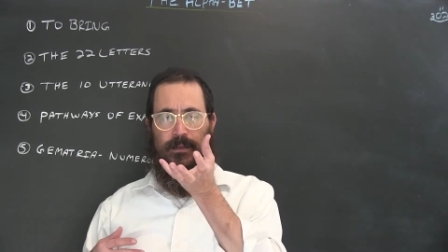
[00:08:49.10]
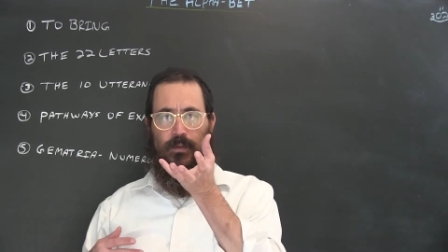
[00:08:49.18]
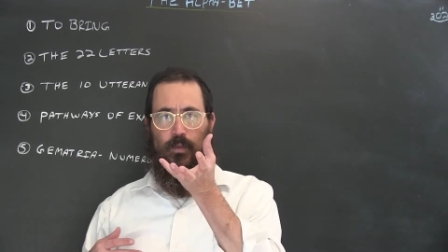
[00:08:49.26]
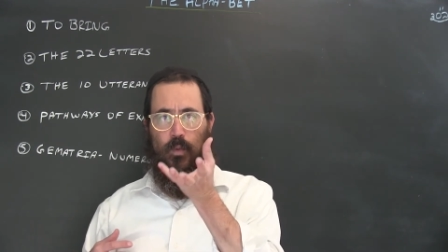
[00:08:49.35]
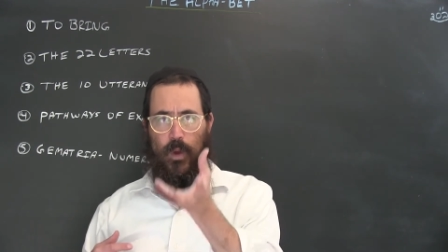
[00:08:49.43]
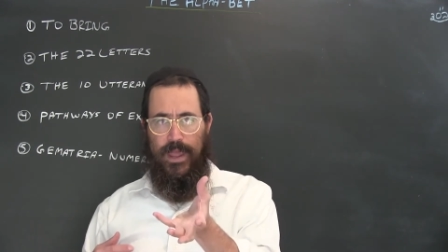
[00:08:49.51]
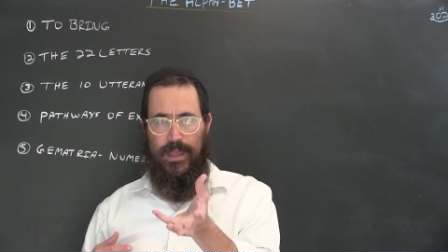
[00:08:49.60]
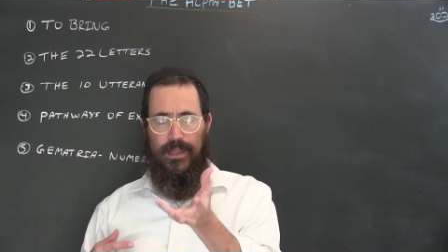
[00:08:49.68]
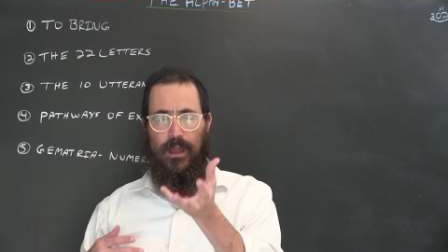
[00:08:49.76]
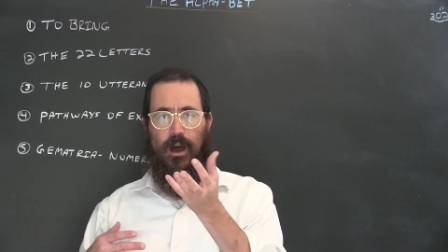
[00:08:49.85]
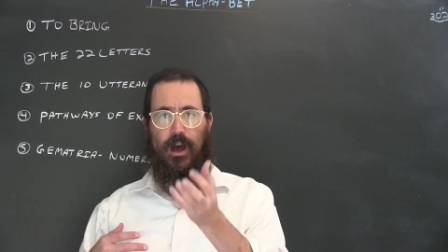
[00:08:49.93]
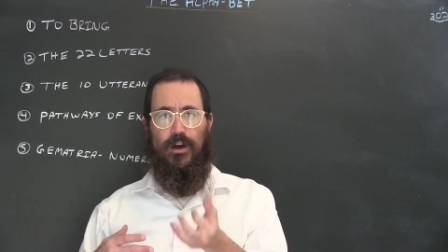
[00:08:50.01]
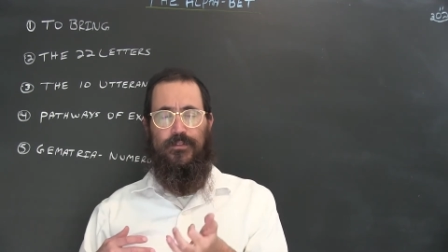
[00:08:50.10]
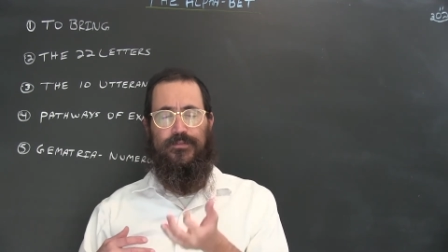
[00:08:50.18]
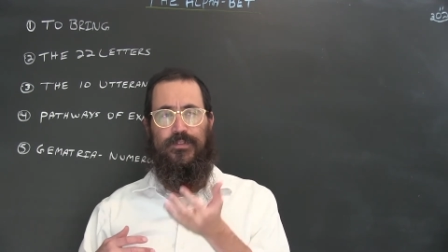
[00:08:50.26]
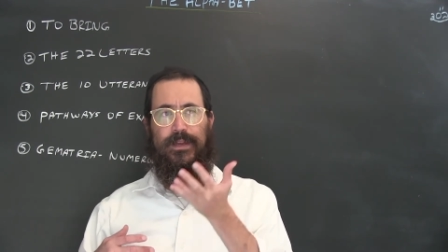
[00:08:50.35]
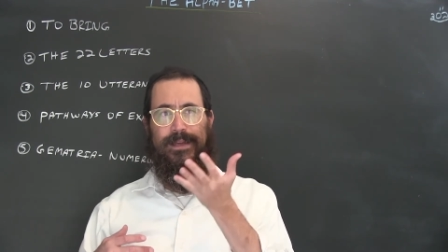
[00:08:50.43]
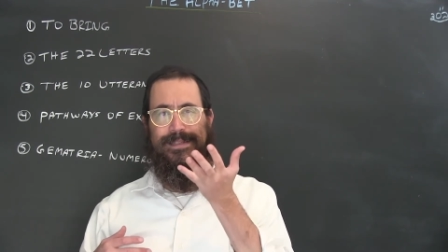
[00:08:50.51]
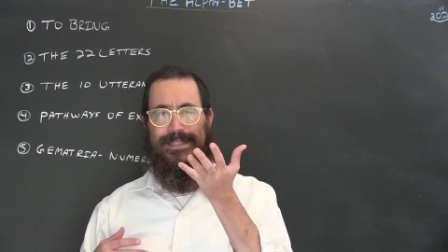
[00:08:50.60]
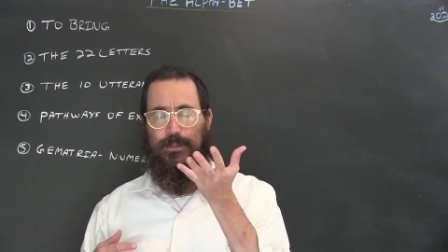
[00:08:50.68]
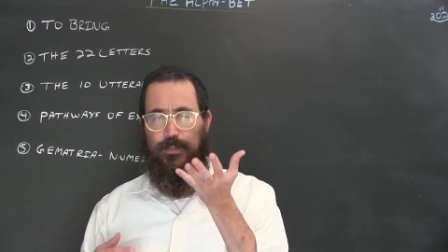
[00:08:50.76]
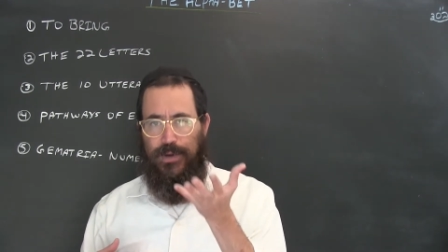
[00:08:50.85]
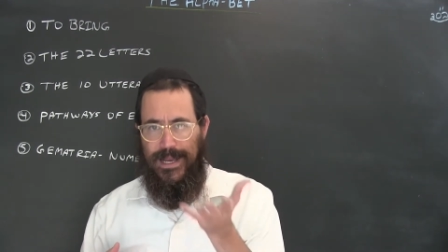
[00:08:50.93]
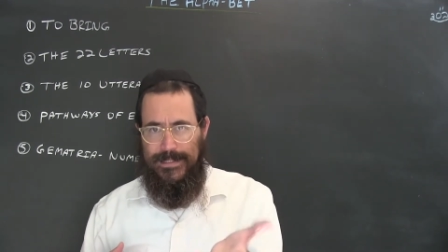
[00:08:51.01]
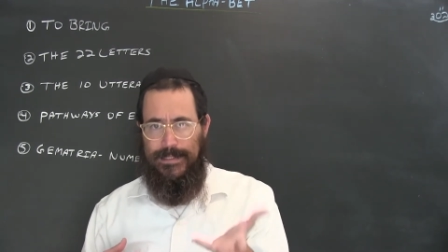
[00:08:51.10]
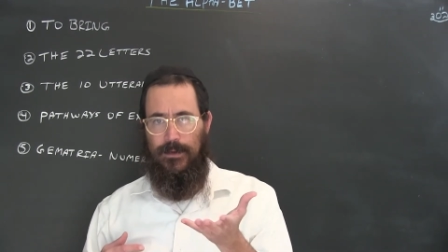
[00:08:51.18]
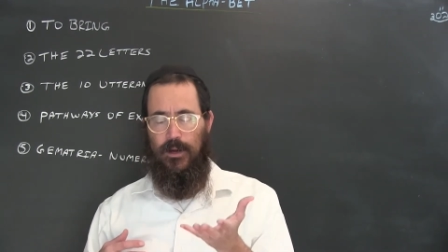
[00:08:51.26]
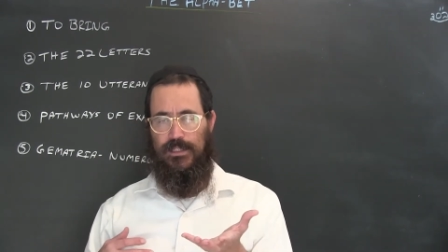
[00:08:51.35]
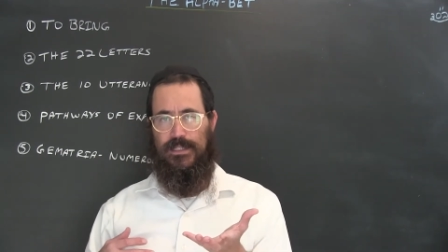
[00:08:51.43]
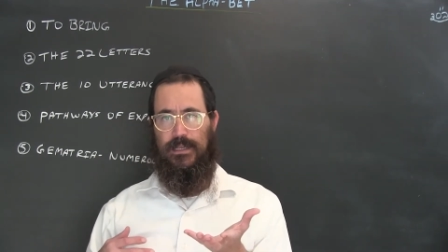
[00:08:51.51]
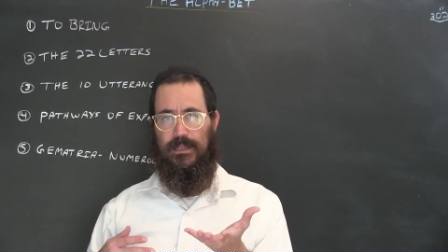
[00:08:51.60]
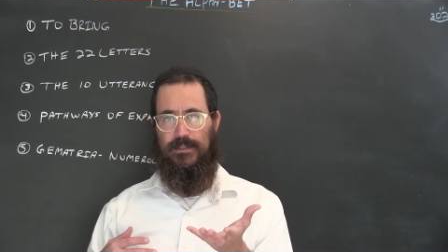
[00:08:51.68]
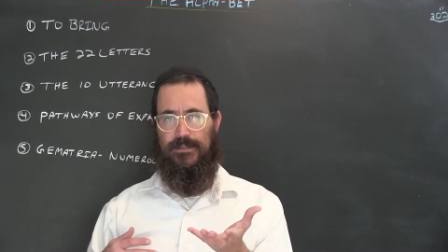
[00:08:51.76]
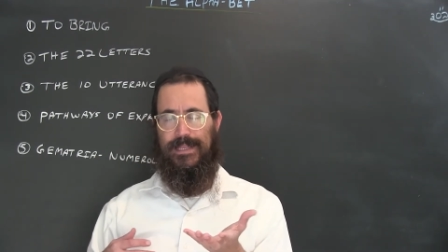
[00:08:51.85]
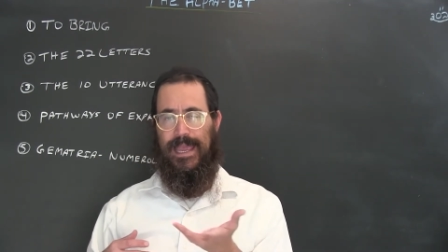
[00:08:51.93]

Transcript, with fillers: way of expressing ourselves.